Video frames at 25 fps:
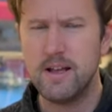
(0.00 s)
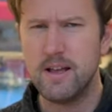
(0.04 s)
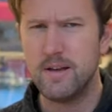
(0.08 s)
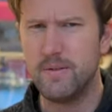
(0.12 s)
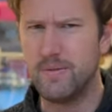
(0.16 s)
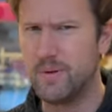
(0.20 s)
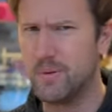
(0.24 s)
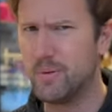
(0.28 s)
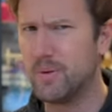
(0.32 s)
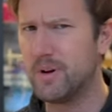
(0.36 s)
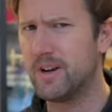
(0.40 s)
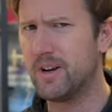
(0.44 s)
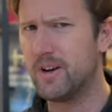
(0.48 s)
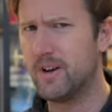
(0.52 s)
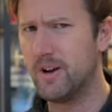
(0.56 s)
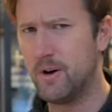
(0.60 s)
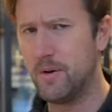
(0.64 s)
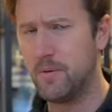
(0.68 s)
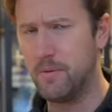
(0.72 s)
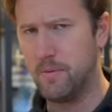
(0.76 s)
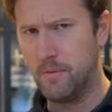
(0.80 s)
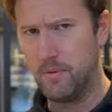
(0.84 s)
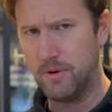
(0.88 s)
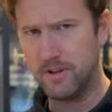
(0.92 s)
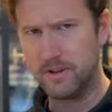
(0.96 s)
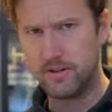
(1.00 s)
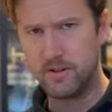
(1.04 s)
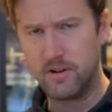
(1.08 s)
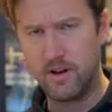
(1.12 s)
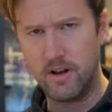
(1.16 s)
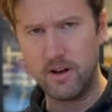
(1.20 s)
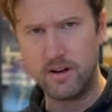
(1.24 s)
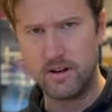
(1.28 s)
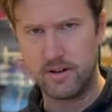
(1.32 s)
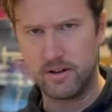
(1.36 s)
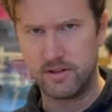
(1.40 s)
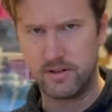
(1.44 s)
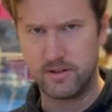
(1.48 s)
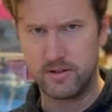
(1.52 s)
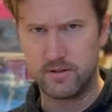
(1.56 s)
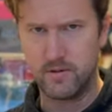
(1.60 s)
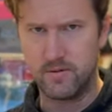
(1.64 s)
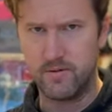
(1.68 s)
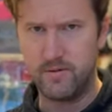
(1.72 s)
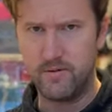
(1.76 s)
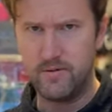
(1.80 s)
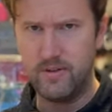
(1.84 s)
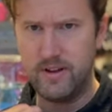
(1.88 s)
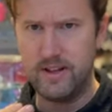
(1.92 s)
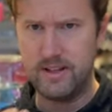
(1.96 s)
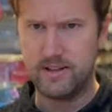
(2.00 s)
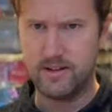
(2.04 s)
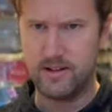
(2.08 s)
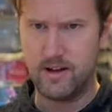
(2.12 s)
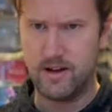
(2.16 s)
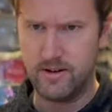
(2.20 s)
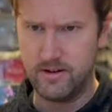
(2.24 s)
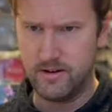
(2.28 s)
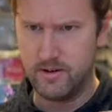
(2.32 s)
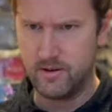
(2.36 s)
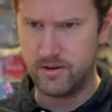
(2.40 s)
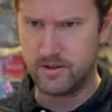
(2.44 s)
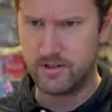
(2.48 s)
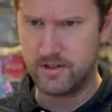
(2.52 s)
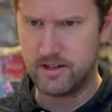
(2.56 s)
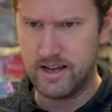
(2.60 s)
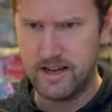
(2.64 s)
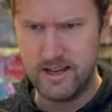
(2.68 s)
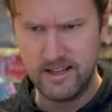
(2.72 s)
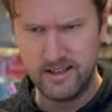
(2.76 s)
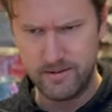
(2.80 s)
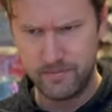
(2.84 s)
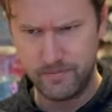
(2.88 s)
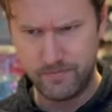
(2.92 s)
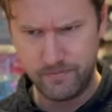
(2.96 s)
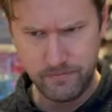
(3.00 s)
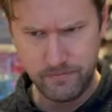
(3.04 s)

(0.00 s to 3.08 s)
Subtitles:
If you want to know what colors fit on your skate,